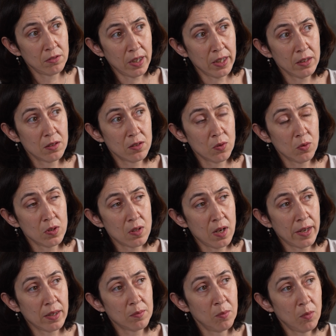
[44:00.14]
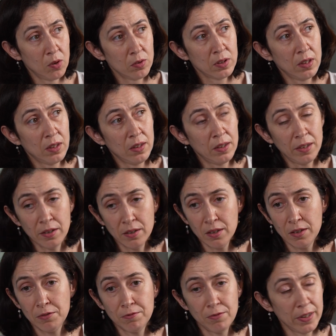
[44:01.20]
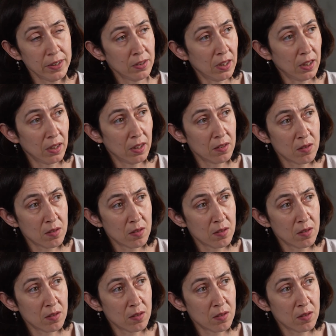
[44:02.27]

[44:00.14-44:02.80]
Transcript: right? So it's like multi-year funding.